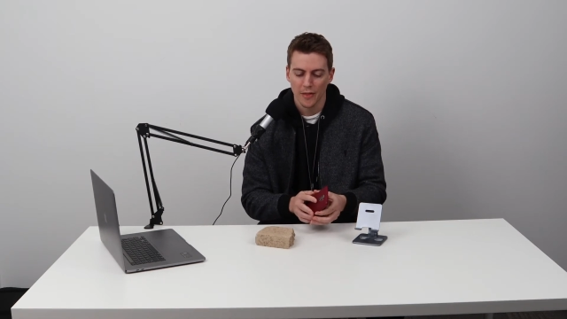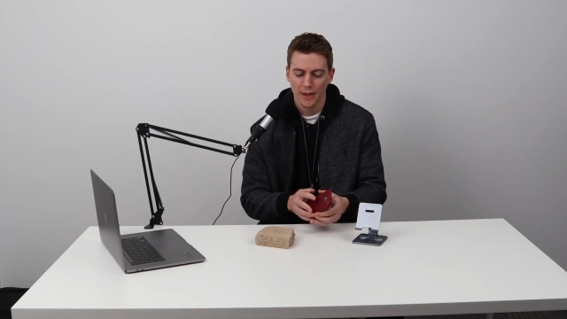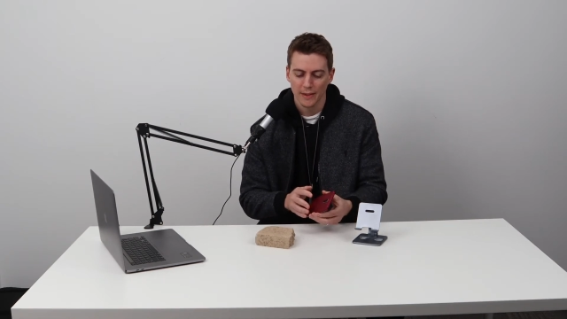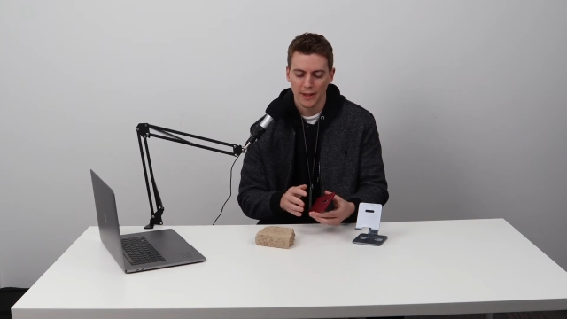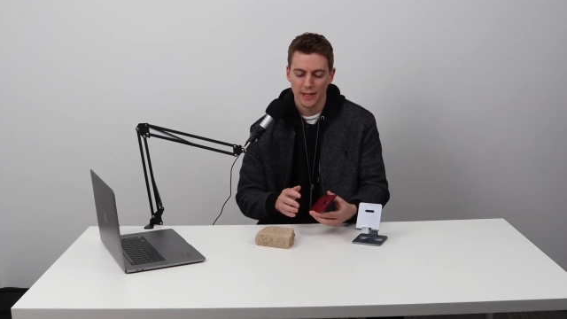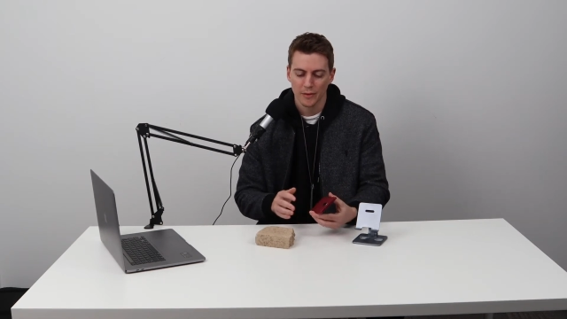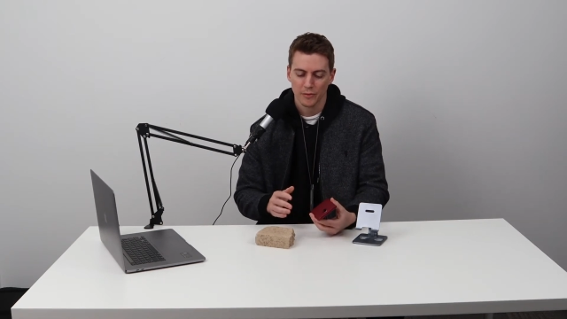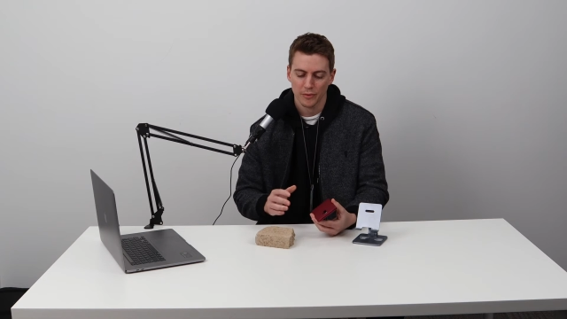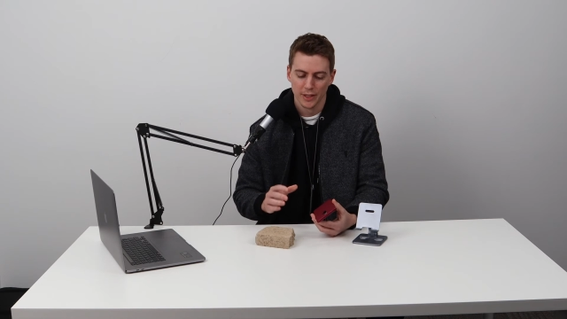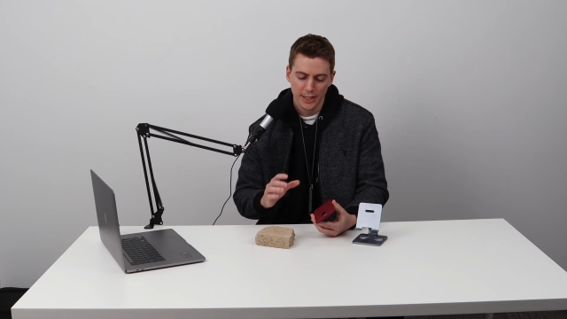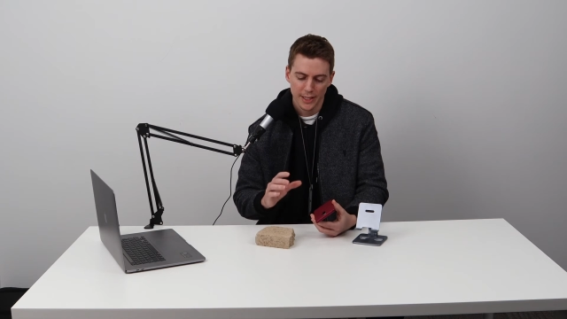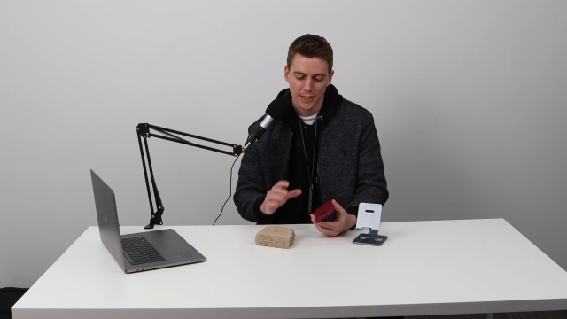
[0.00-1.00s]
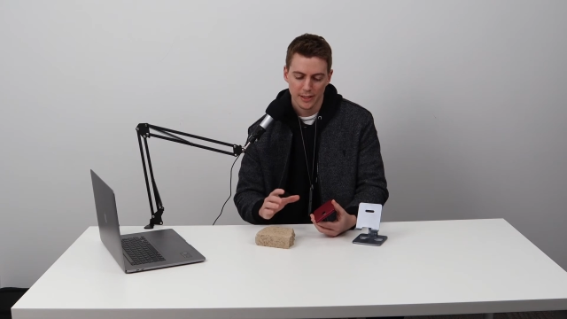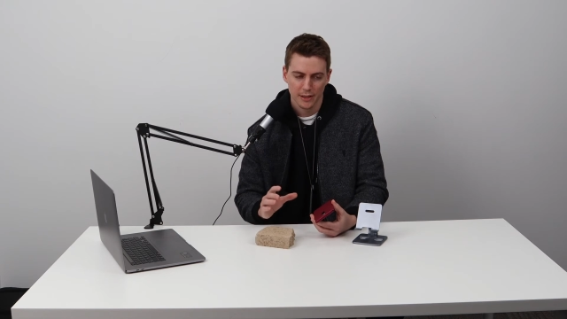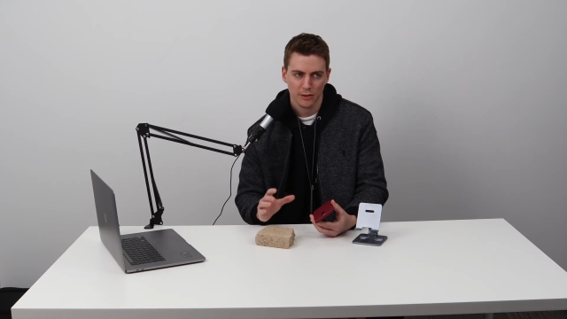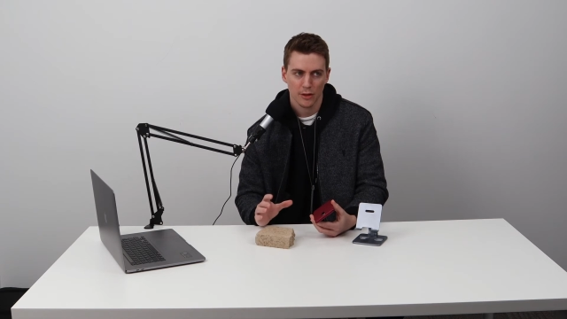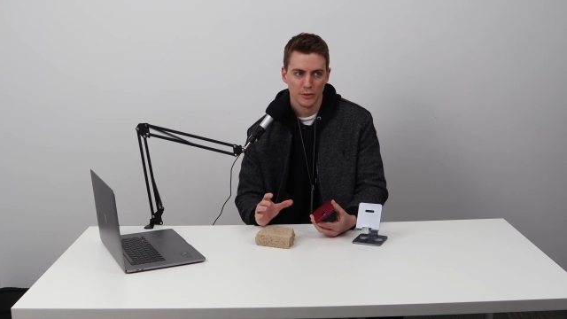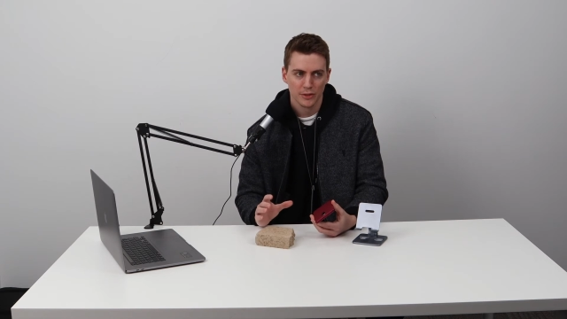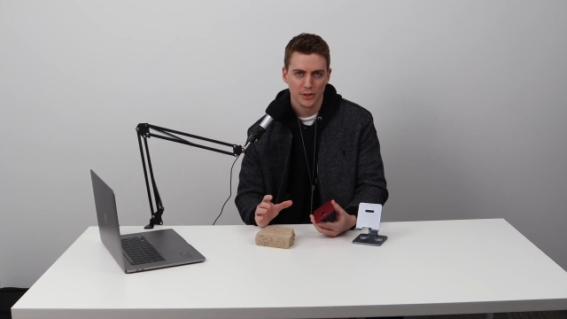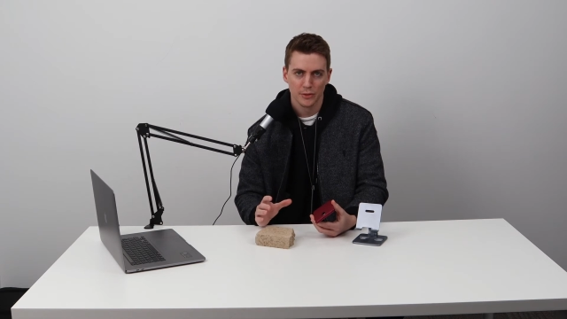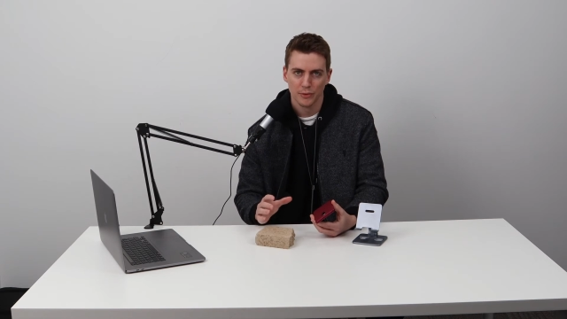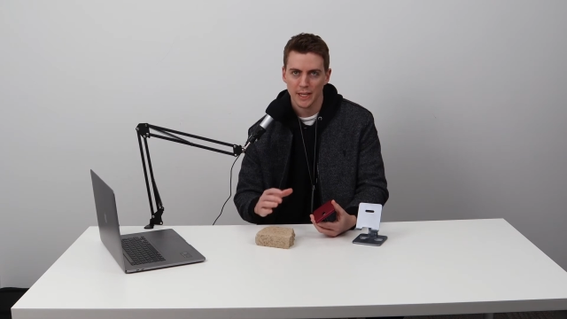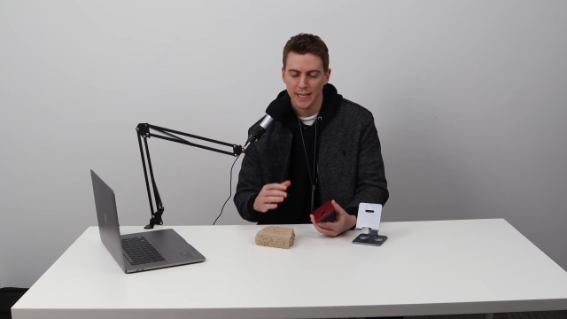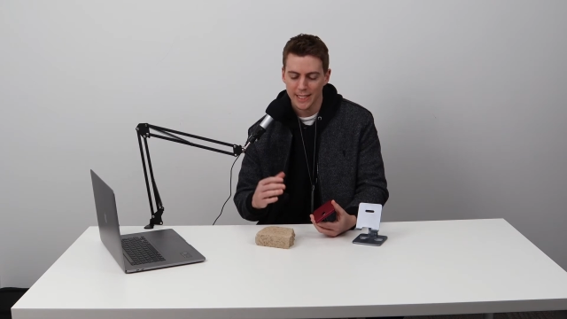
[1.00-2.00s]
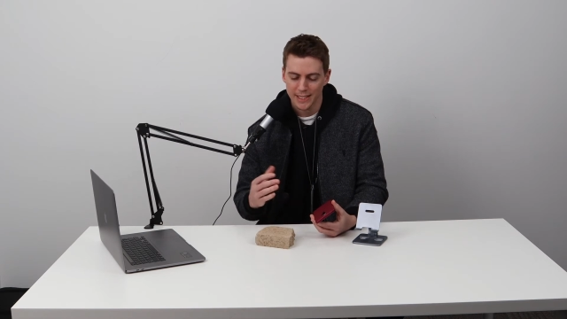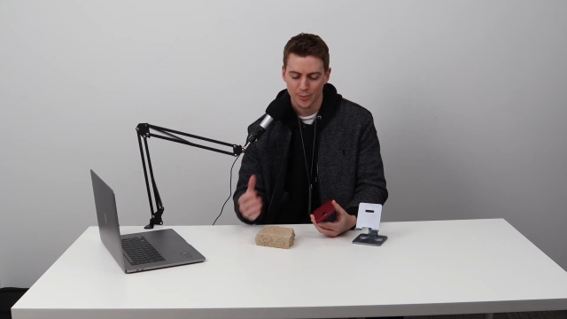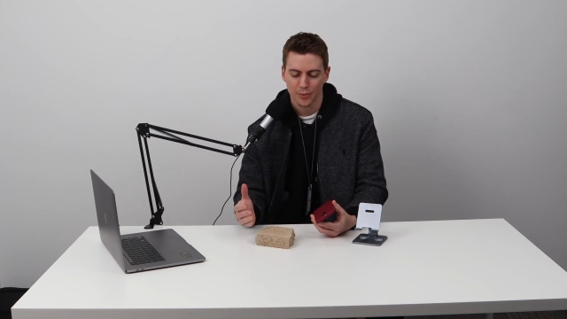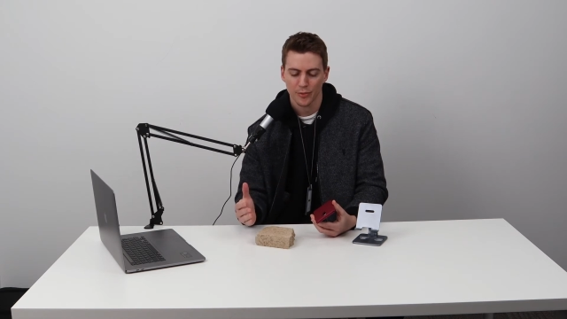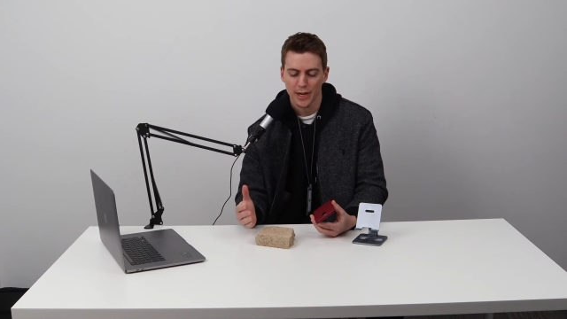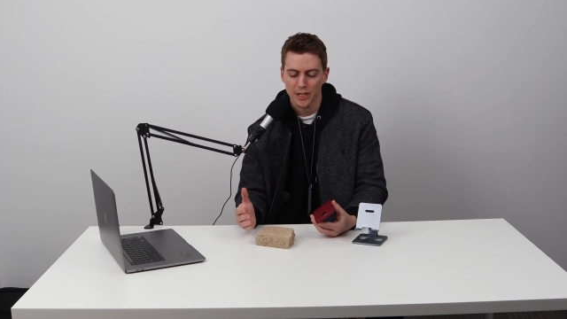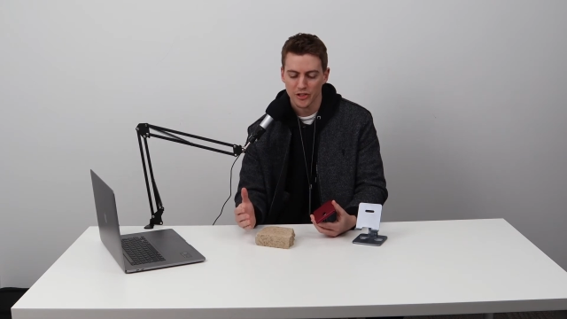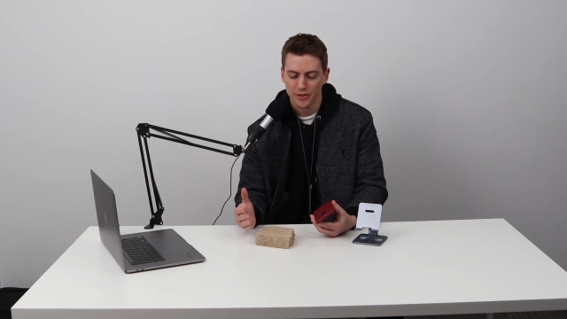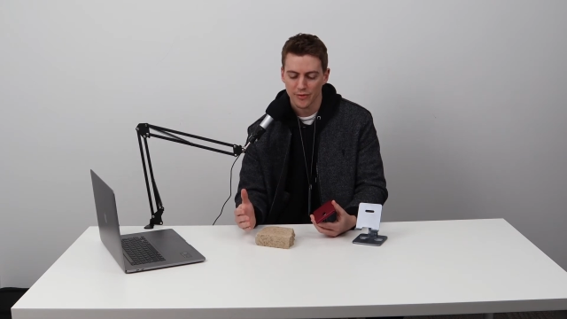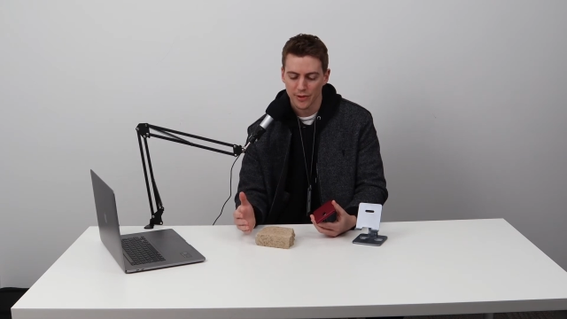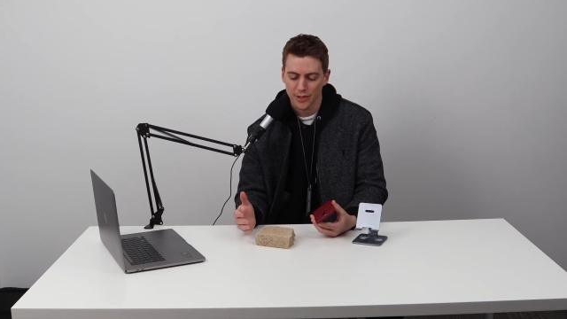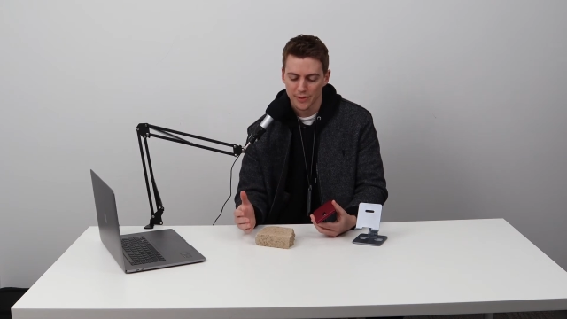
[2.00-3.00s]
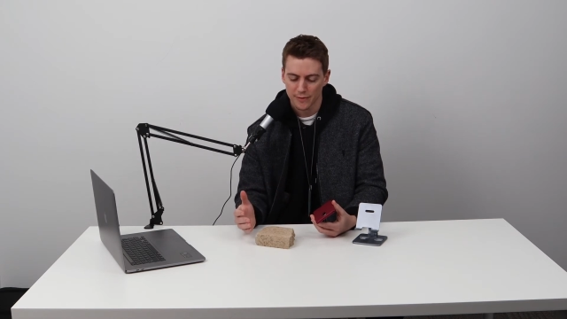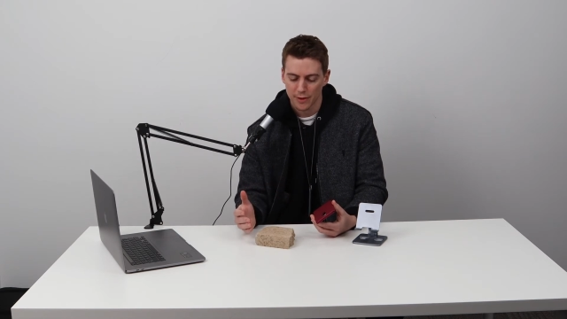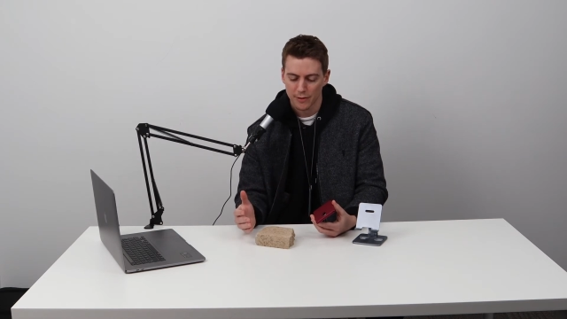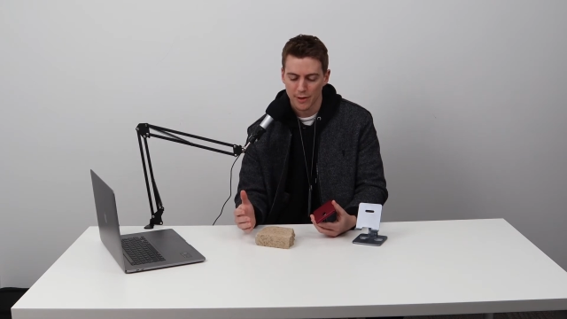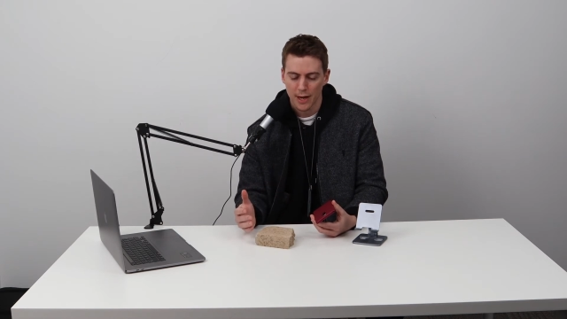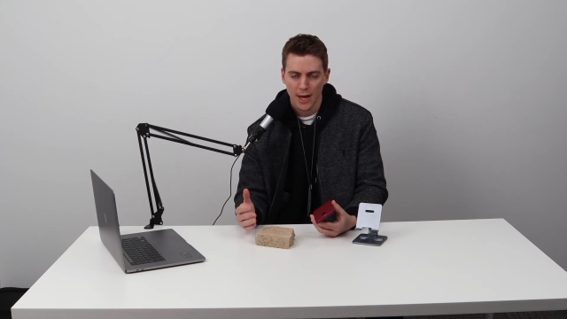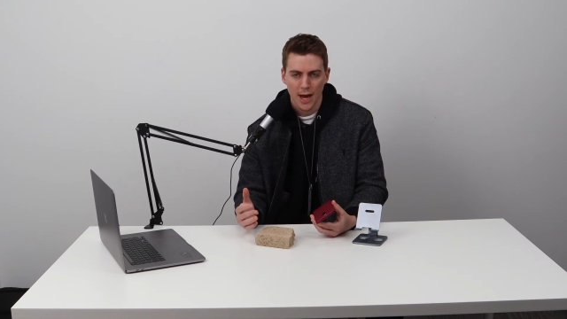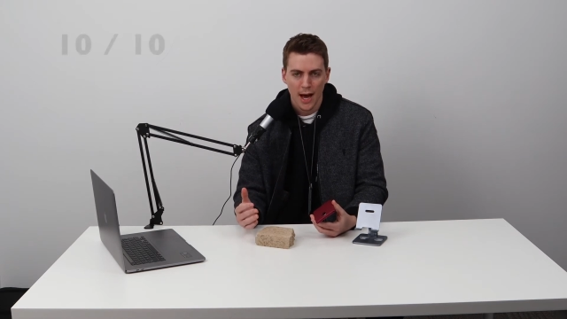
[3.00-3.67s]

think that it really is close to the inspiration for this phone,